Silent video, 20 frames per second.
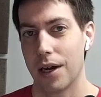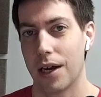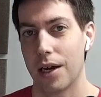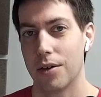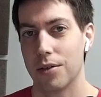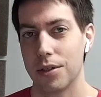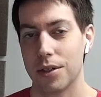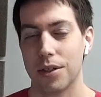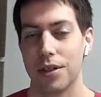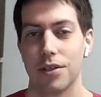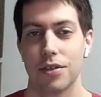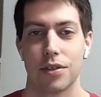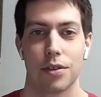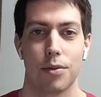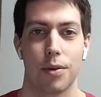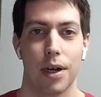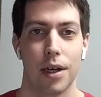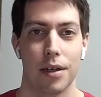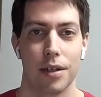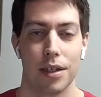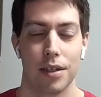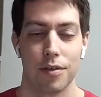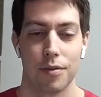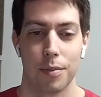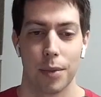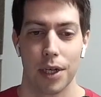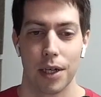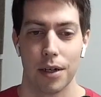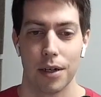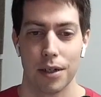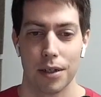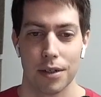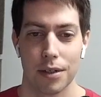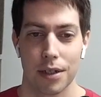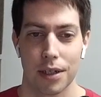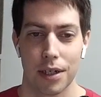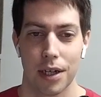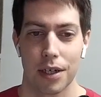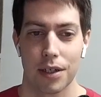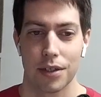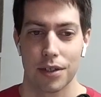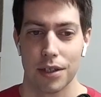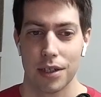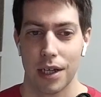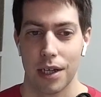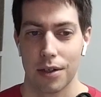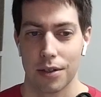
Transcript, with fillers: how good is the quality of my audio connection,